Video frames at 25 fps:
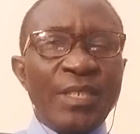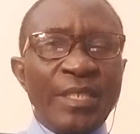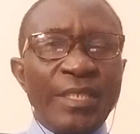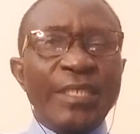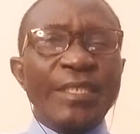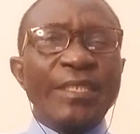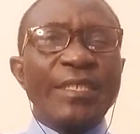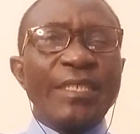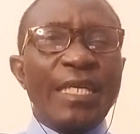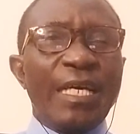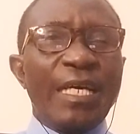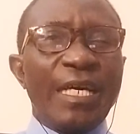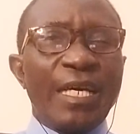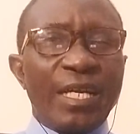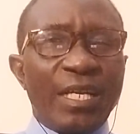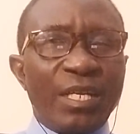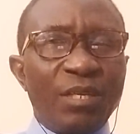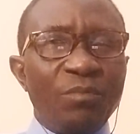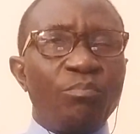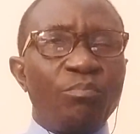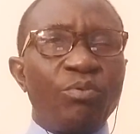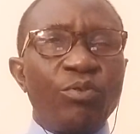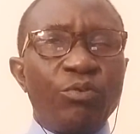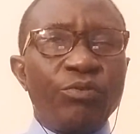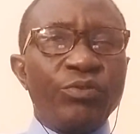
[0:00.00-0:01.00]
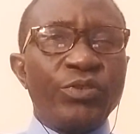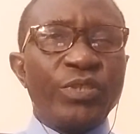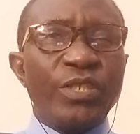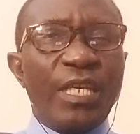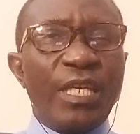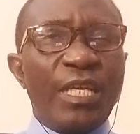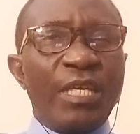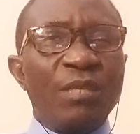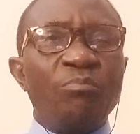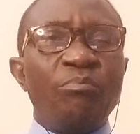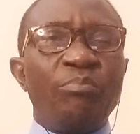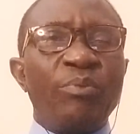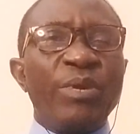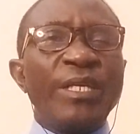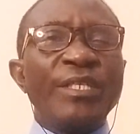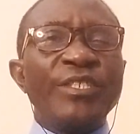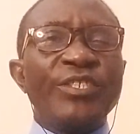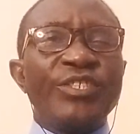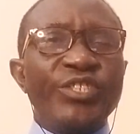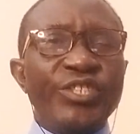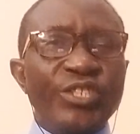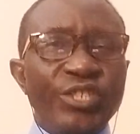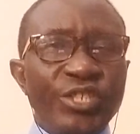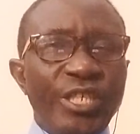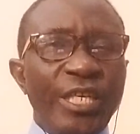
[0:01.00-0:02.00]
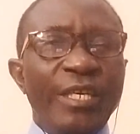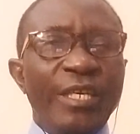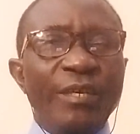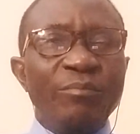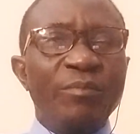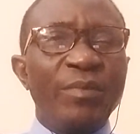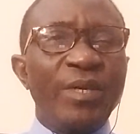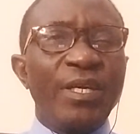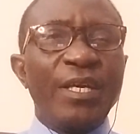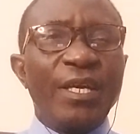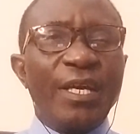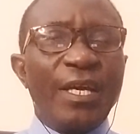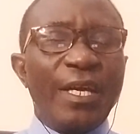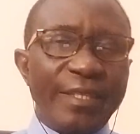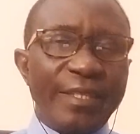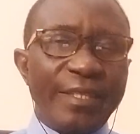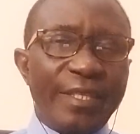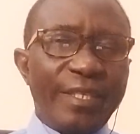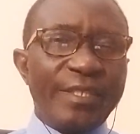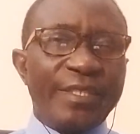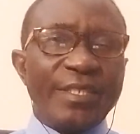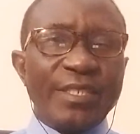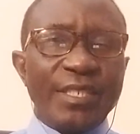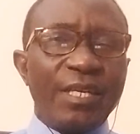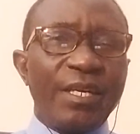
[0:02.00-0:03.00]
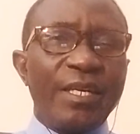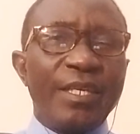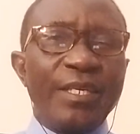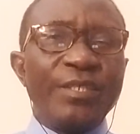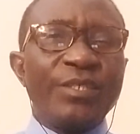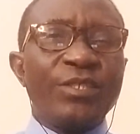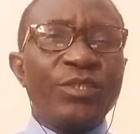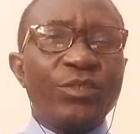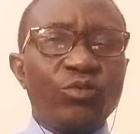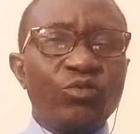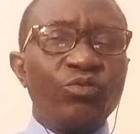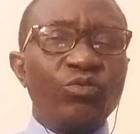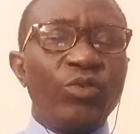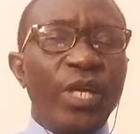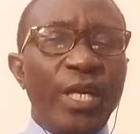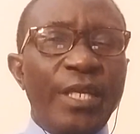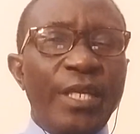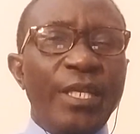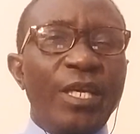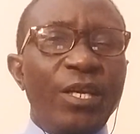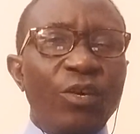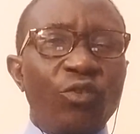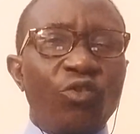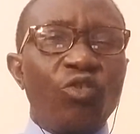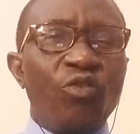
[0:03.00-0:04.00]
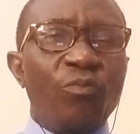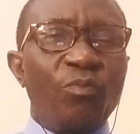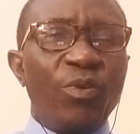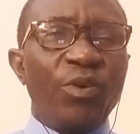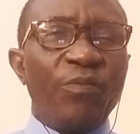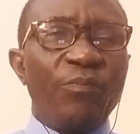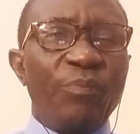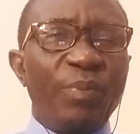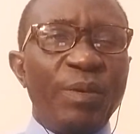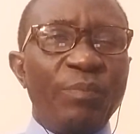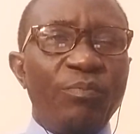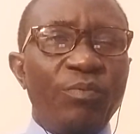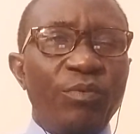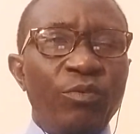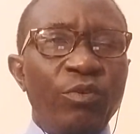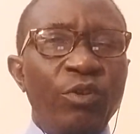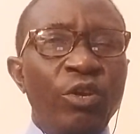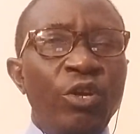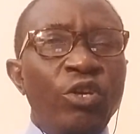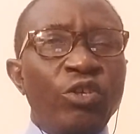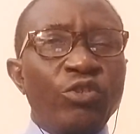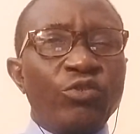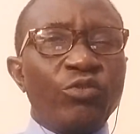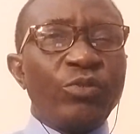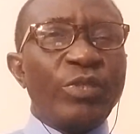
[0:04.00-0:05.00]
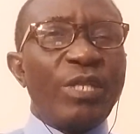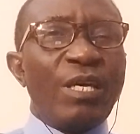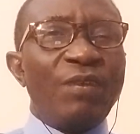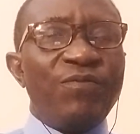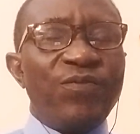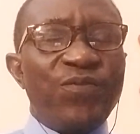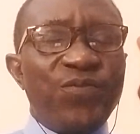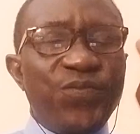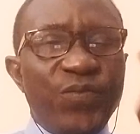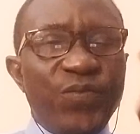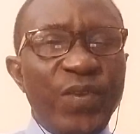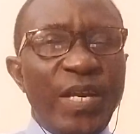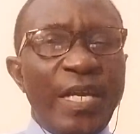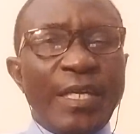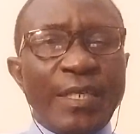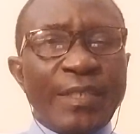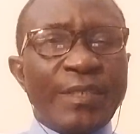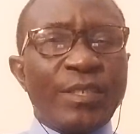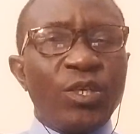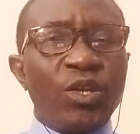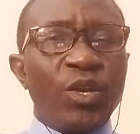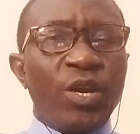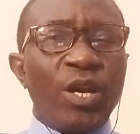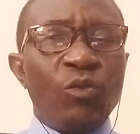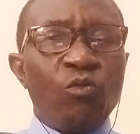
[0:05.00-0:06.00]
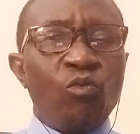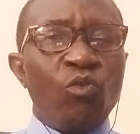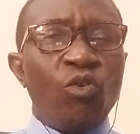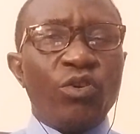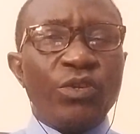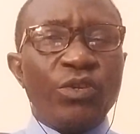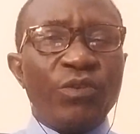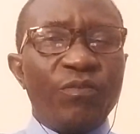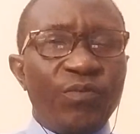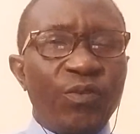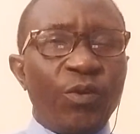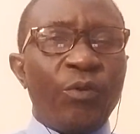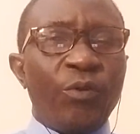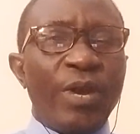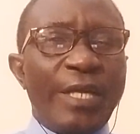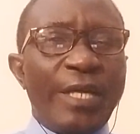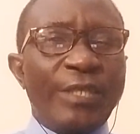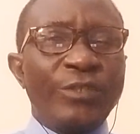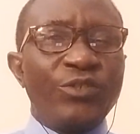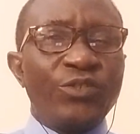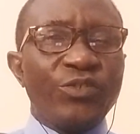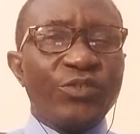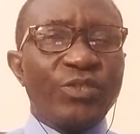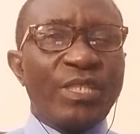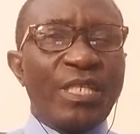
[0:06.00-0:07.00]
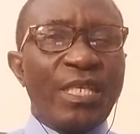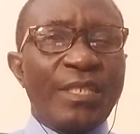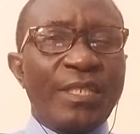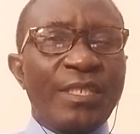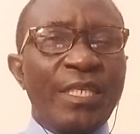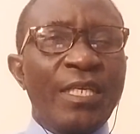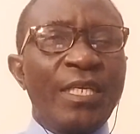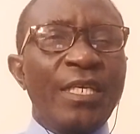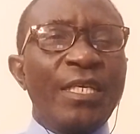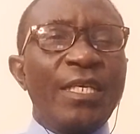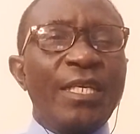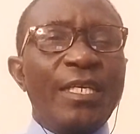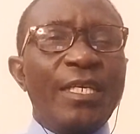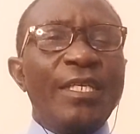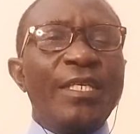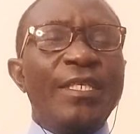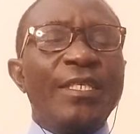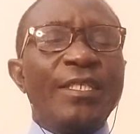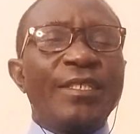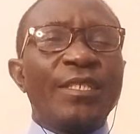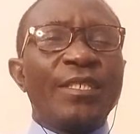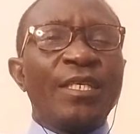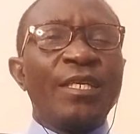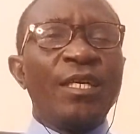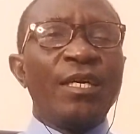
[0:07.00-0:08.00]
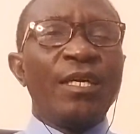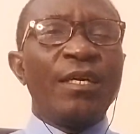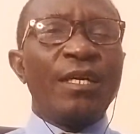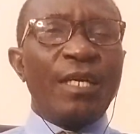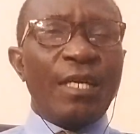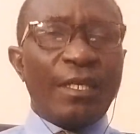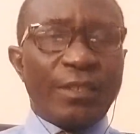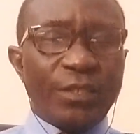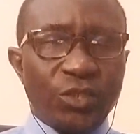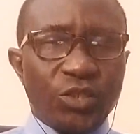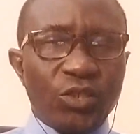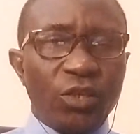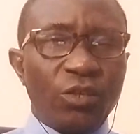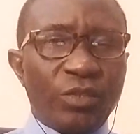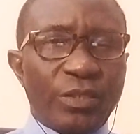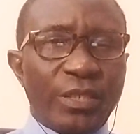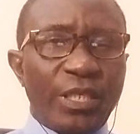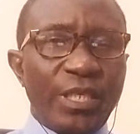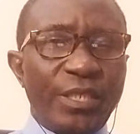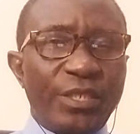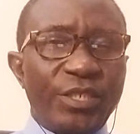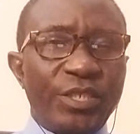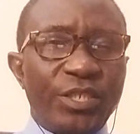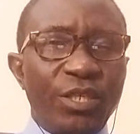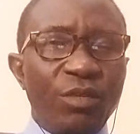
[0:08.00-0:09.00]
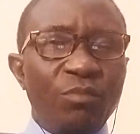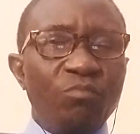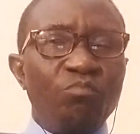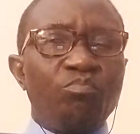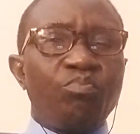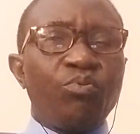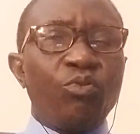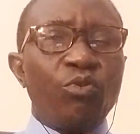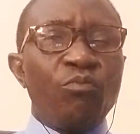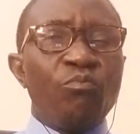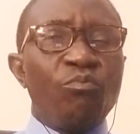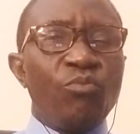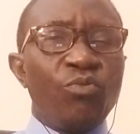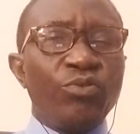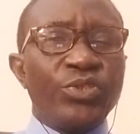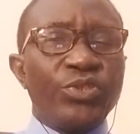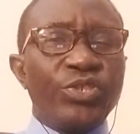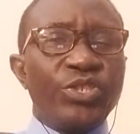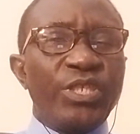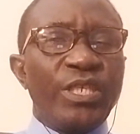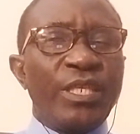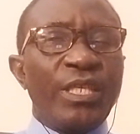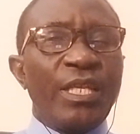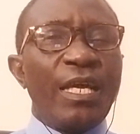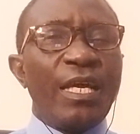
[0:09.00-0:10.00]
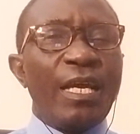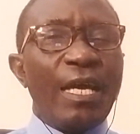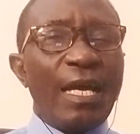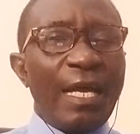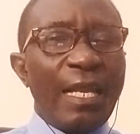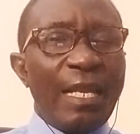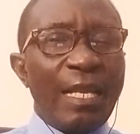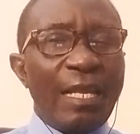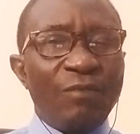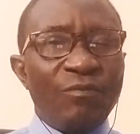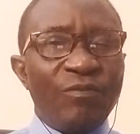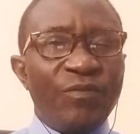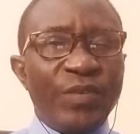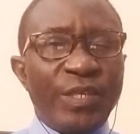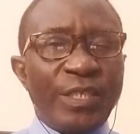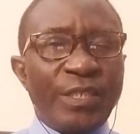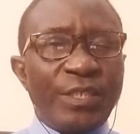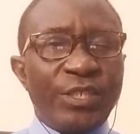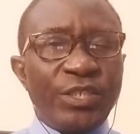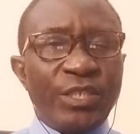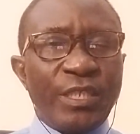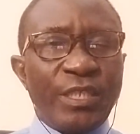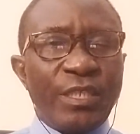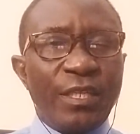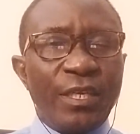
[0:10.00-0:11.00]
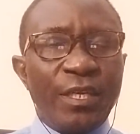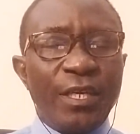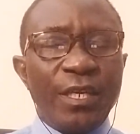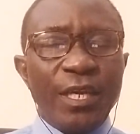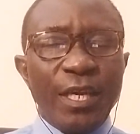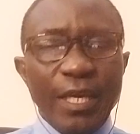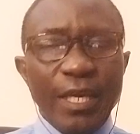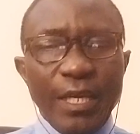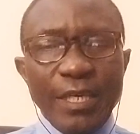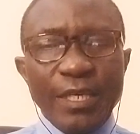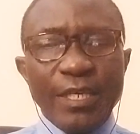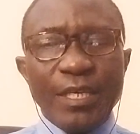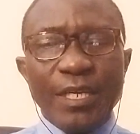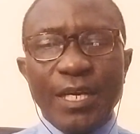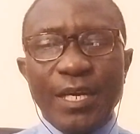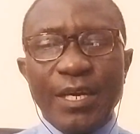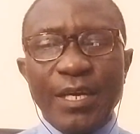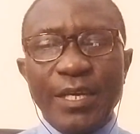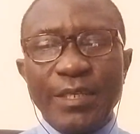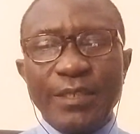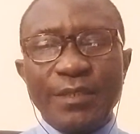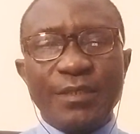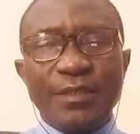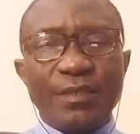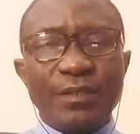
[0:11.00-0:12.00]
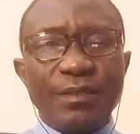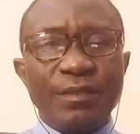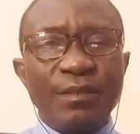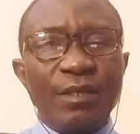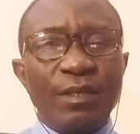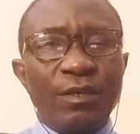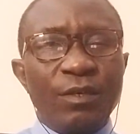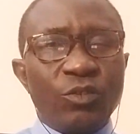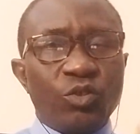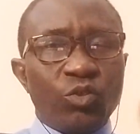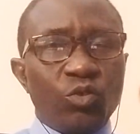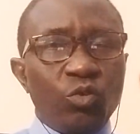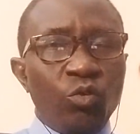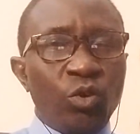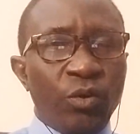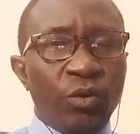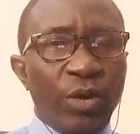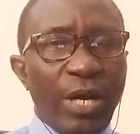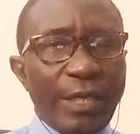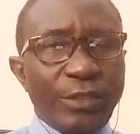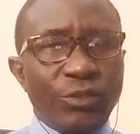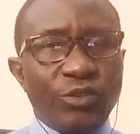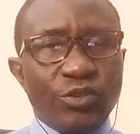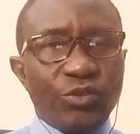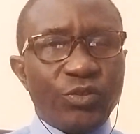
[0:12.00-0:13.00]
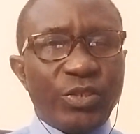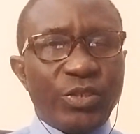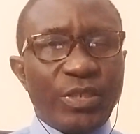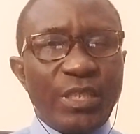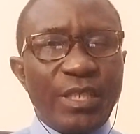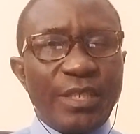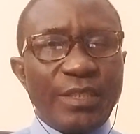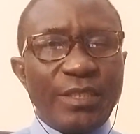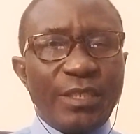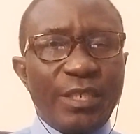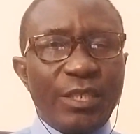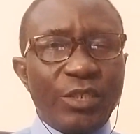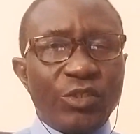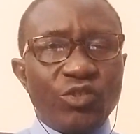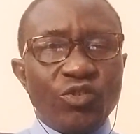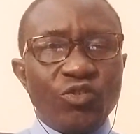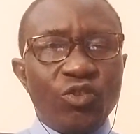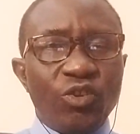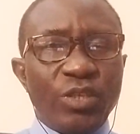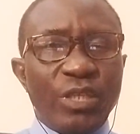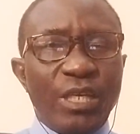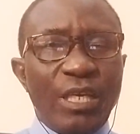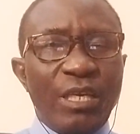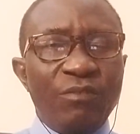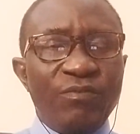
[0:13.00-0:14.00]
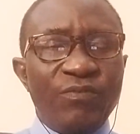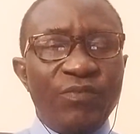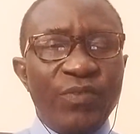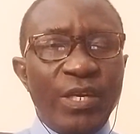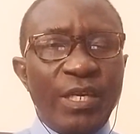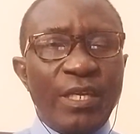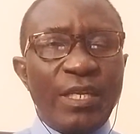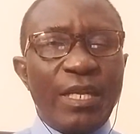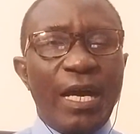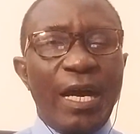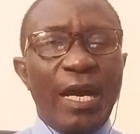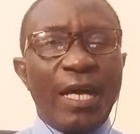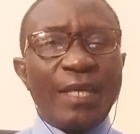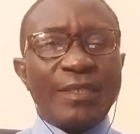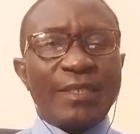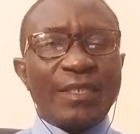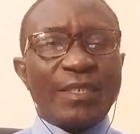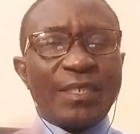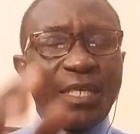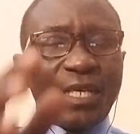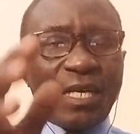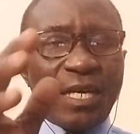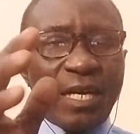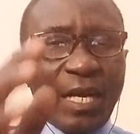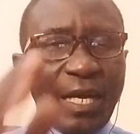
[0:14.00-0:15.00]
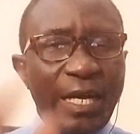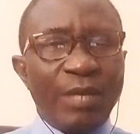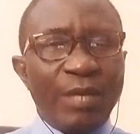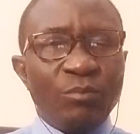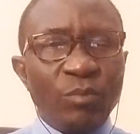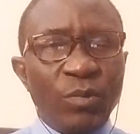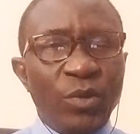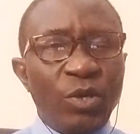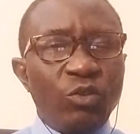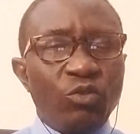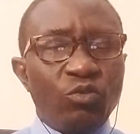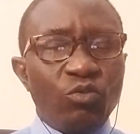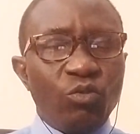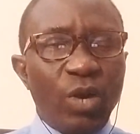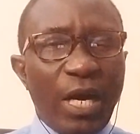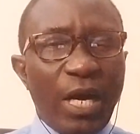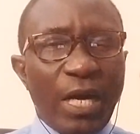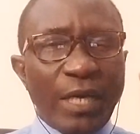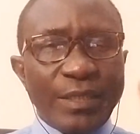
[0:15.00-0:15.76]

is a reproach. It brings shame and disgrace to any group of people. So the first reward for righteousness is exaltation, promotion, elevation, increase. So righteousness is not in vain. Ascribe to